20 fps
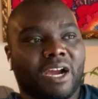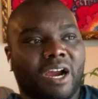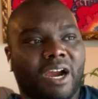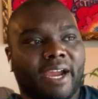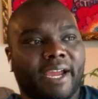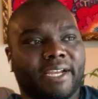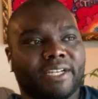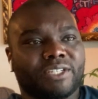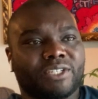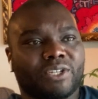all
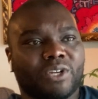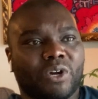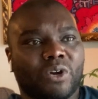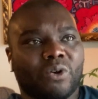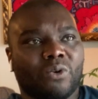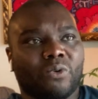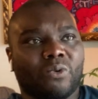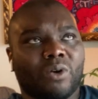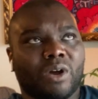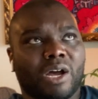right,
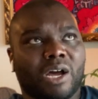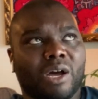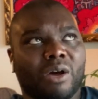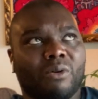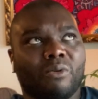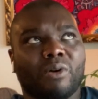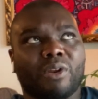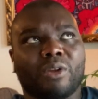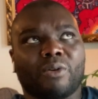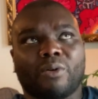so uh,
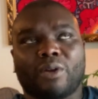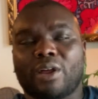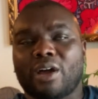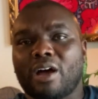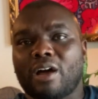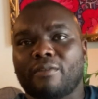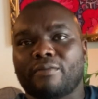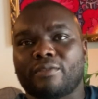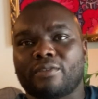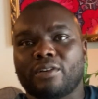what do you want to
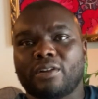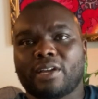offer?